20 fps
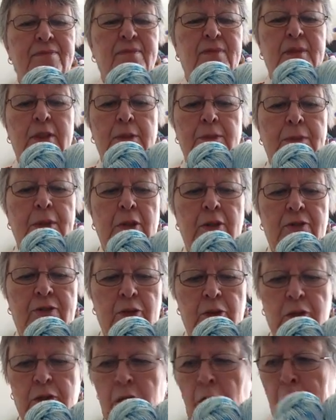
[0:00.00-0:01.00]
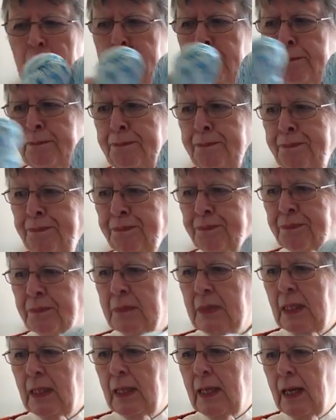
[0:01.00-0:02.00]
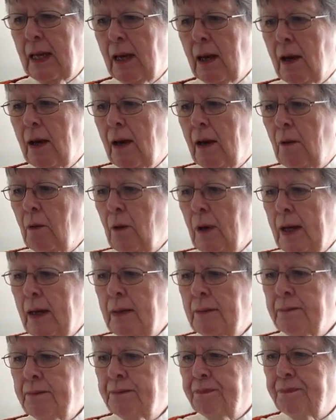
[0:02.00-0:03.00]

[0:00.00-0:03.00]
It's a beautiful shawl. Well,